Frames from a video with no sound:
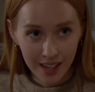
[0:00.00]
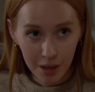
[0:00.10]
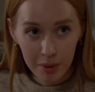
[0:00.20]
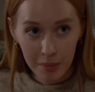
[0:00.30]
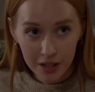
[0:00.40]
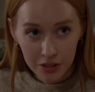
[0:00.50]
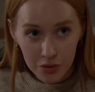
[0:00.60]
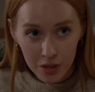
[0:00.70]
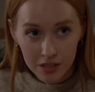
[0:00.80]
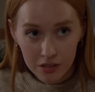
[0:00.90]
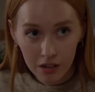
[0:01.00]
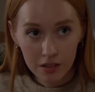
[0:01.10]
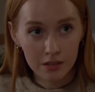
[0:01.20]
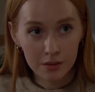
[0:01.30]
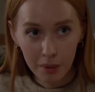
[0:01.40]
that I'll be back on the train to
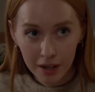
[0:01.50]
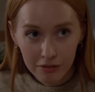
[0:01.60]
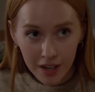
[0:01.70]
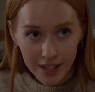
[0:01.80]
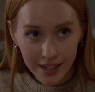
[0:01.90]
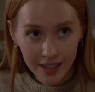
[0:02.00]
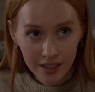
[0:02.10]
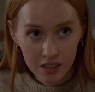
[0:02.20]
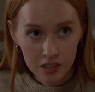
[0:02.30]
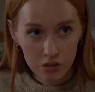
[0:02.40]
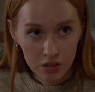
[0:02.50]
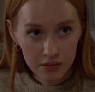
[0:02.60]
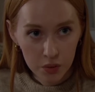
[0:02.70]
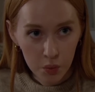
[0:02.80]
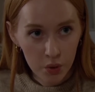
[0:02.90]
Scotland by Friday, so you
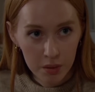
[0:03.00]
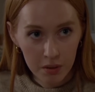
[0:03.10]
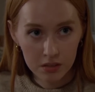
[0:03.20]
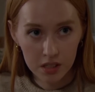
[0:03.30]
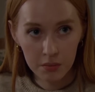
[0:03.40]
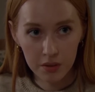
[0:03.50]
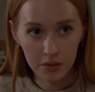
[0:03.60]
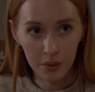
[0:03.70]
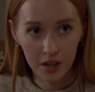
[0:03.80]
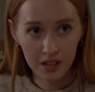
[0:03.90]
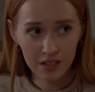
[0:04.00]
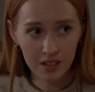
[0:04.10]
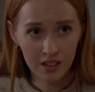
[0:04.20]
don't have to worry about seeing me for a while.